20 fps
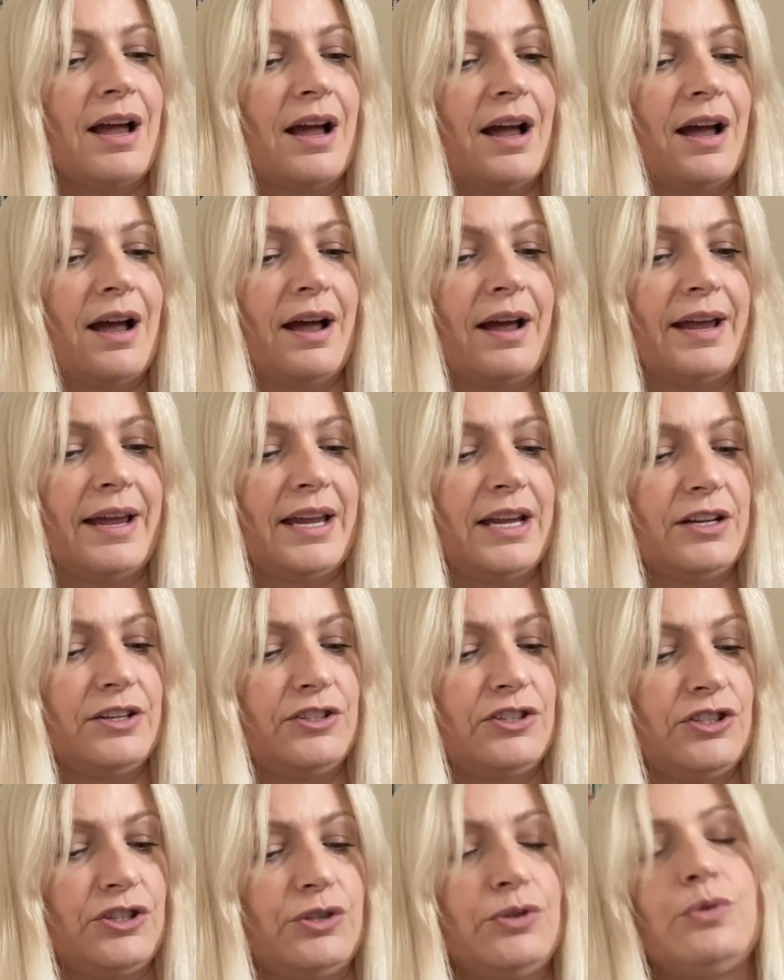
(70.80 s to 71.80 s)
I
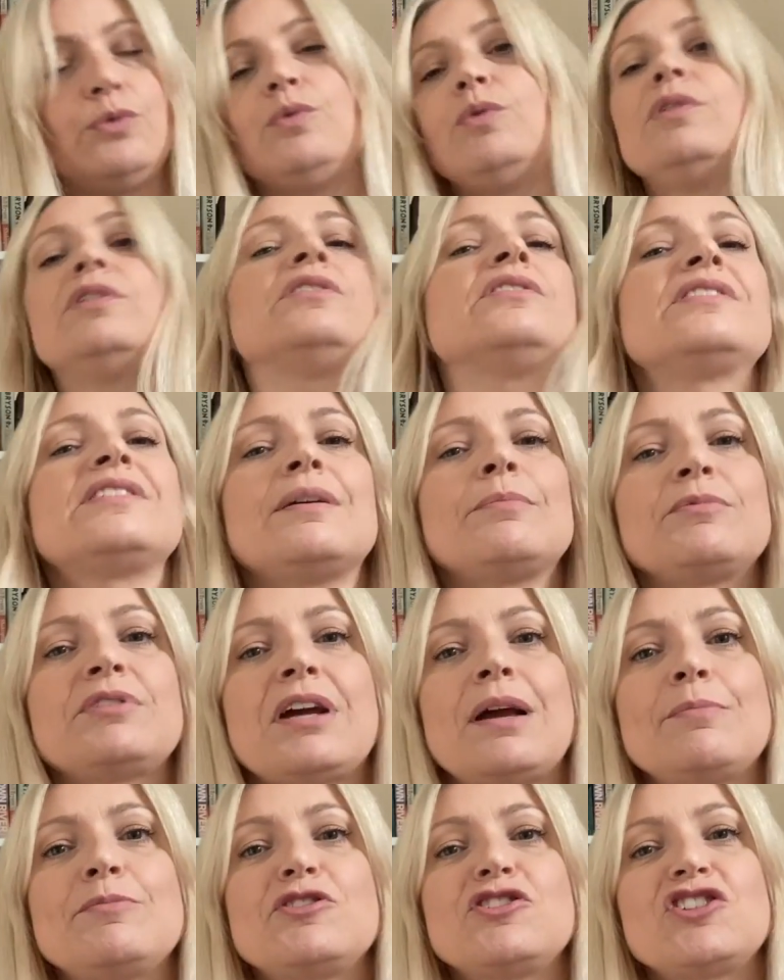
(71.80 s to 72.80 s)
do
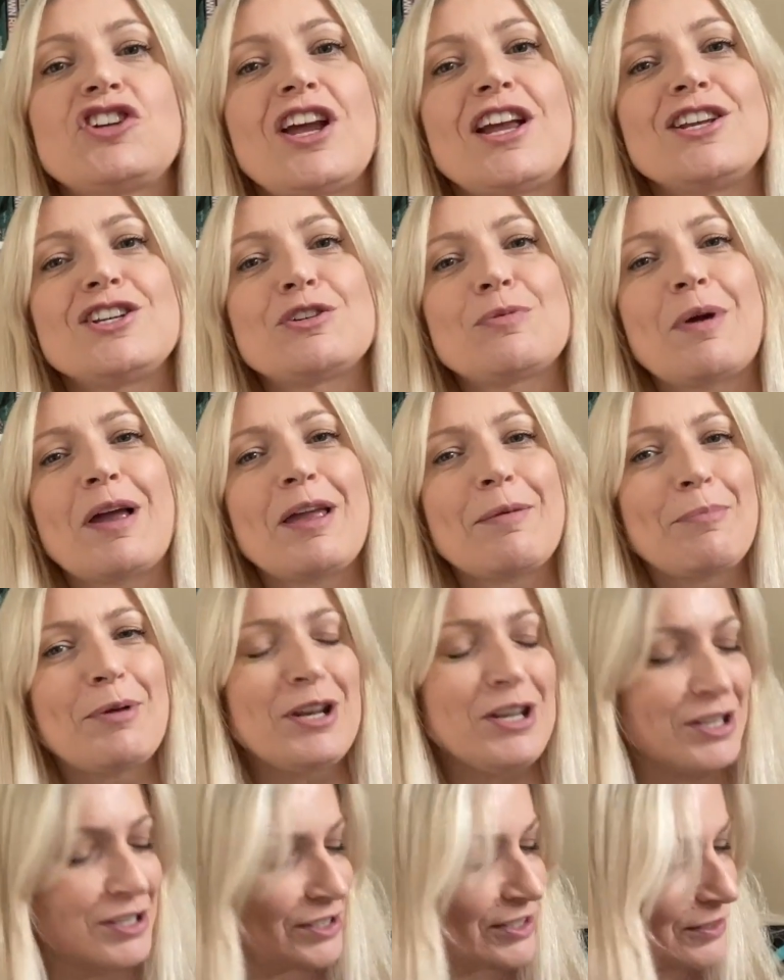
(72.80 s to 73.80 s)
sometimes change my
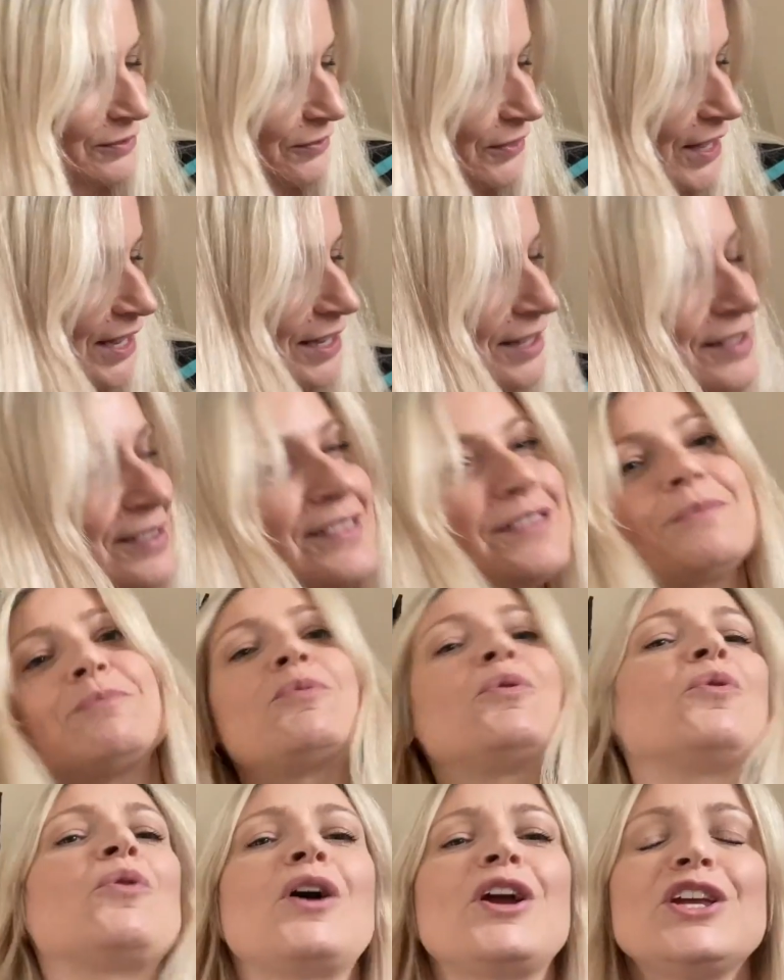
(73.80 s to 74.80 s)
opinions of things the
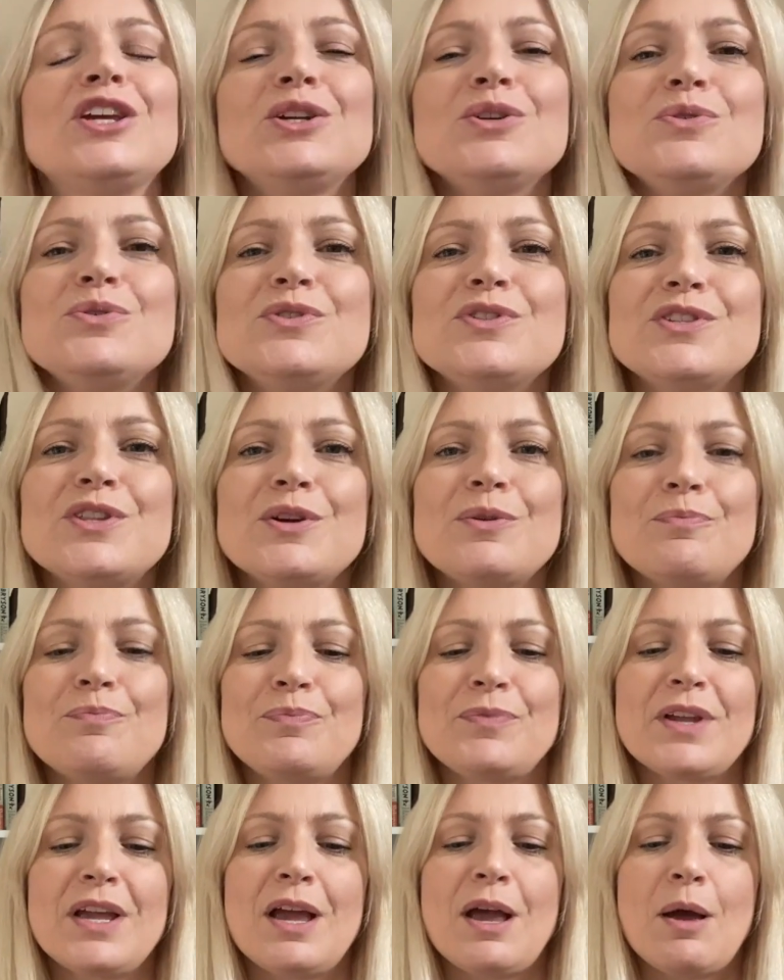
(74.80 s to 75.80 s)
more I use
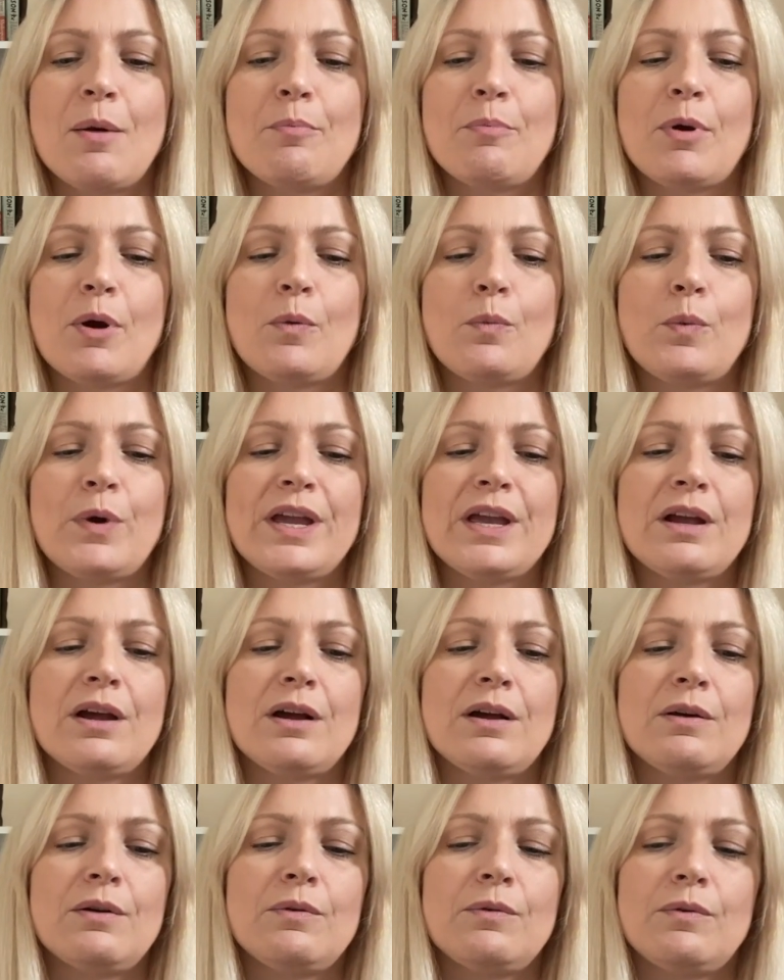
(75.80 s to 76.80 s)
them, but
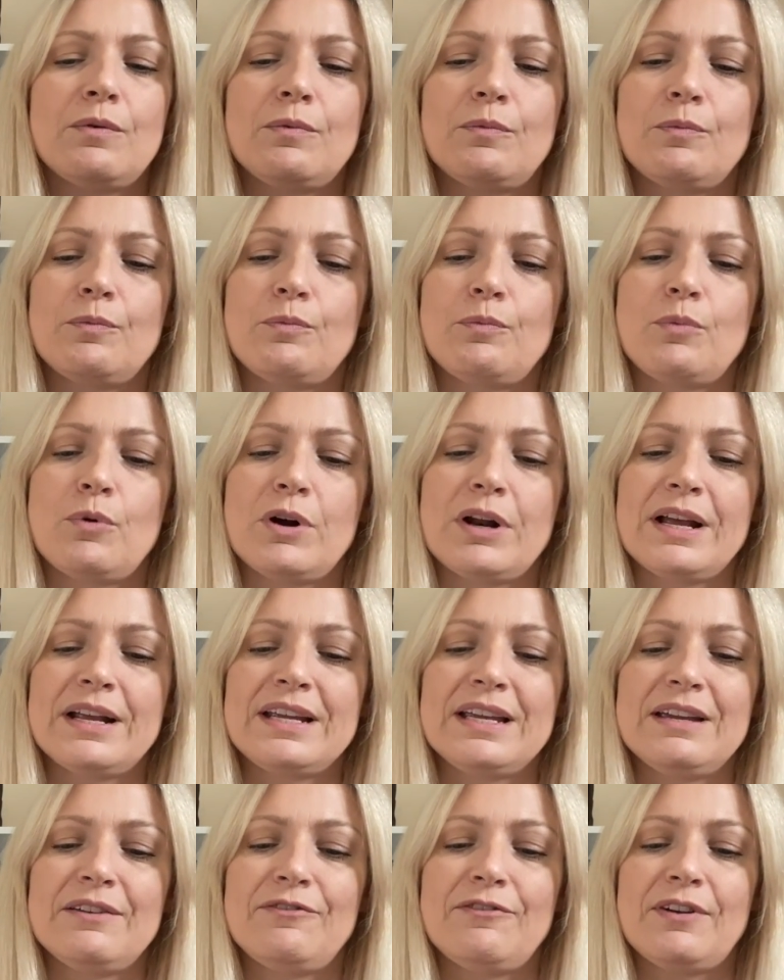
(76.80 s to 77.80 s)
what I
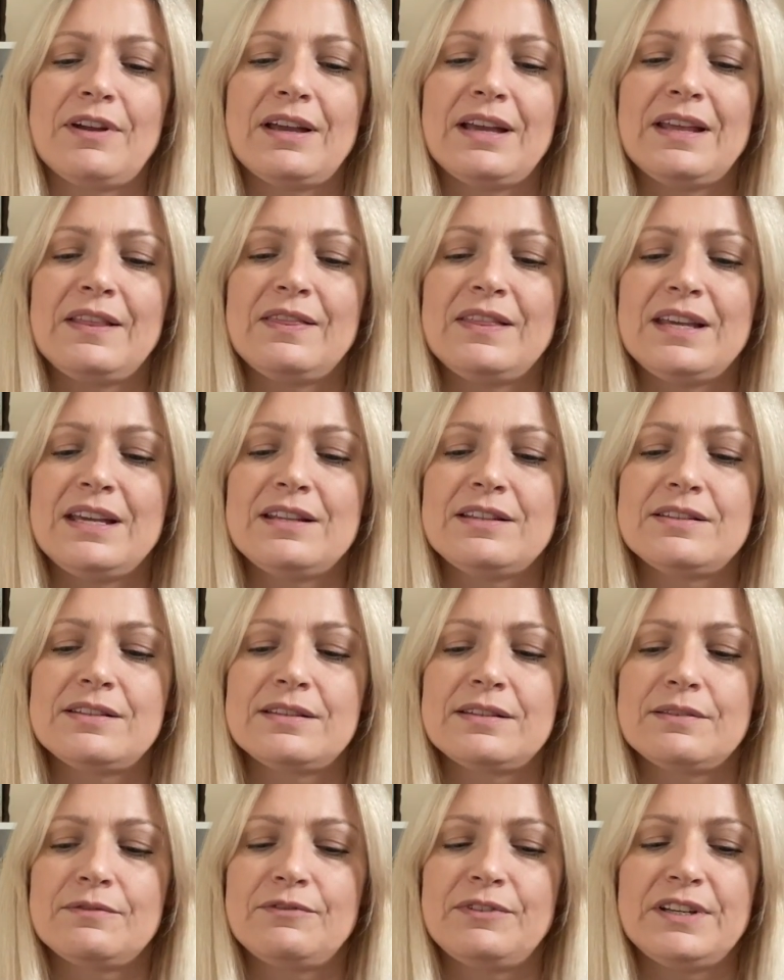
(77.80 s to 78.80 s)
give in
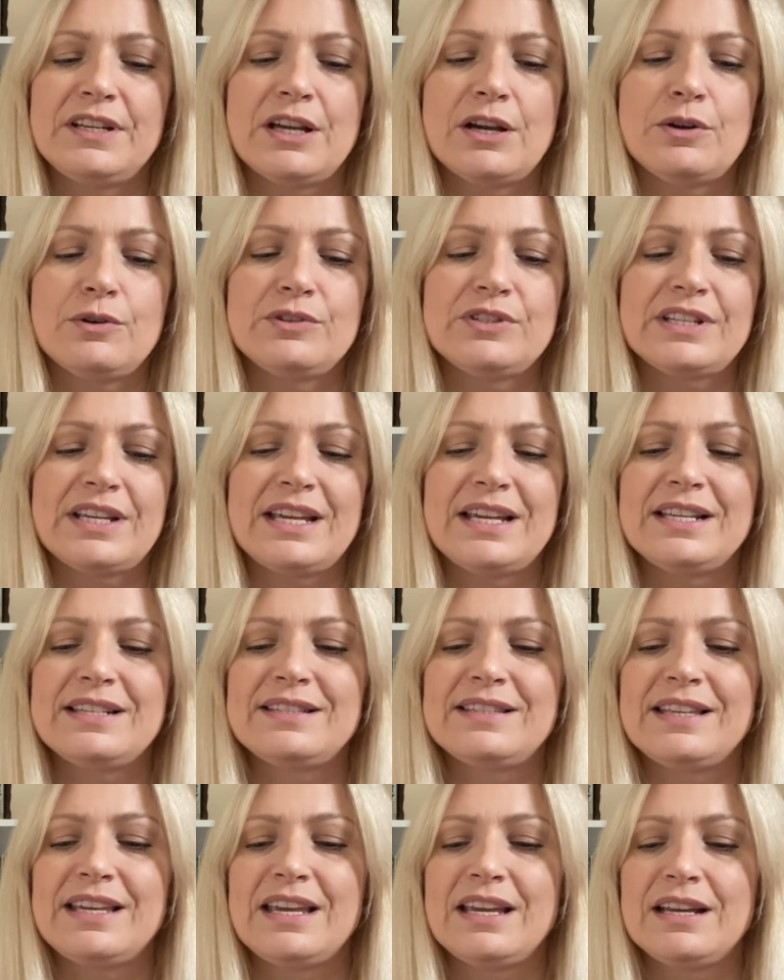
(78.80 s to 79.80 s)
these videos
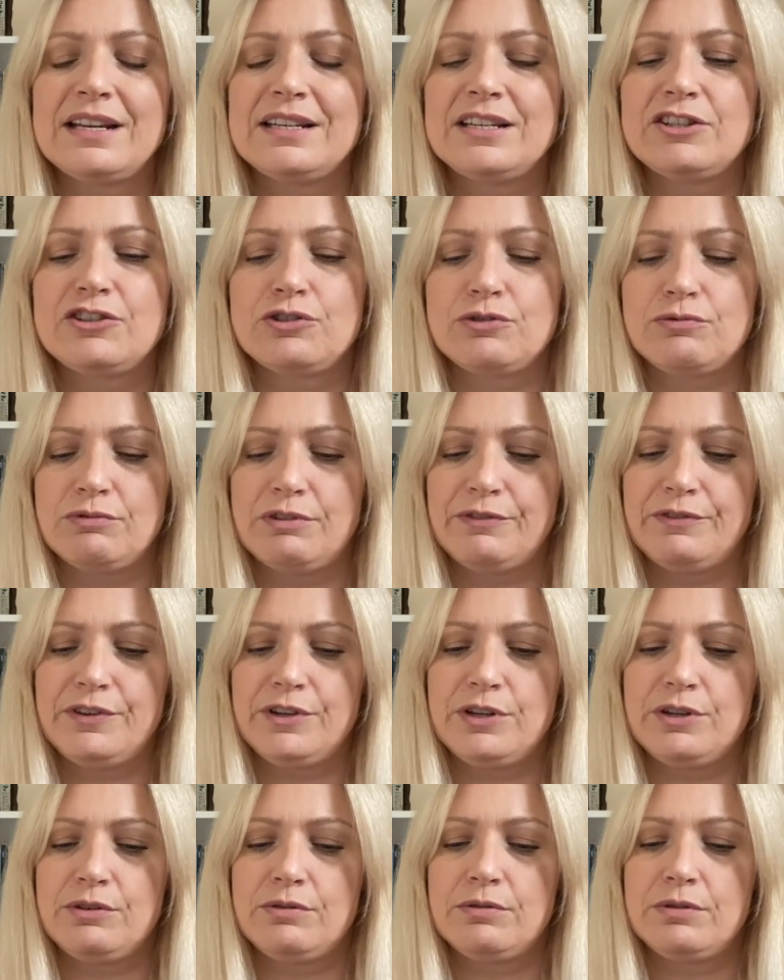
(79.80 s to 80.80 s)
is the initial
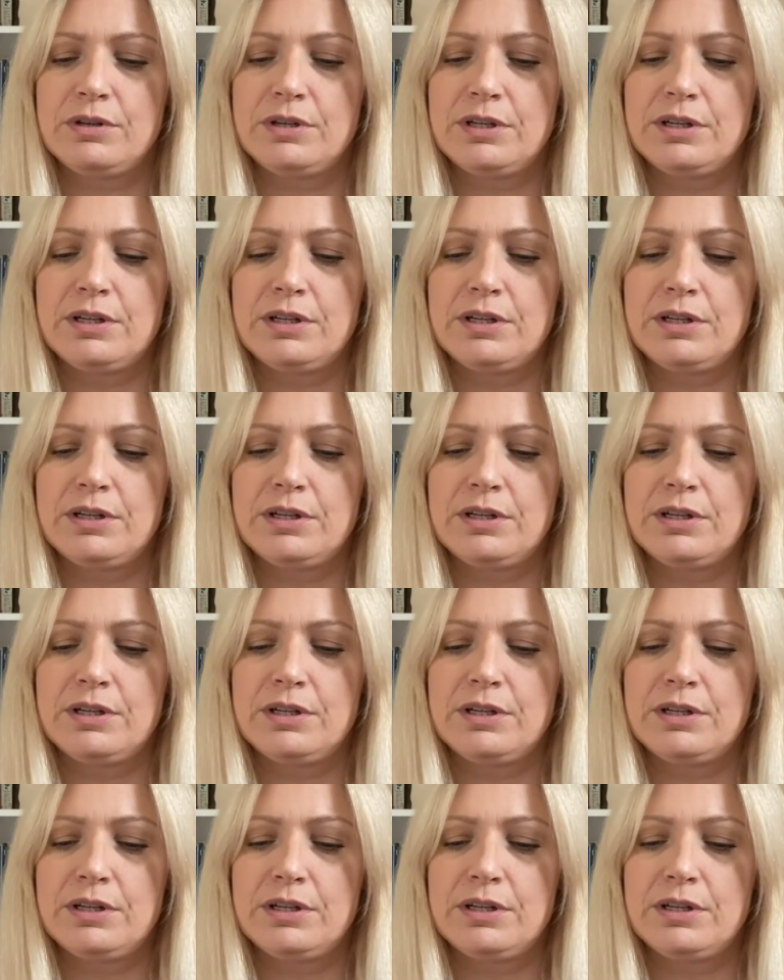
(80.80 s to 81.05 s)
review.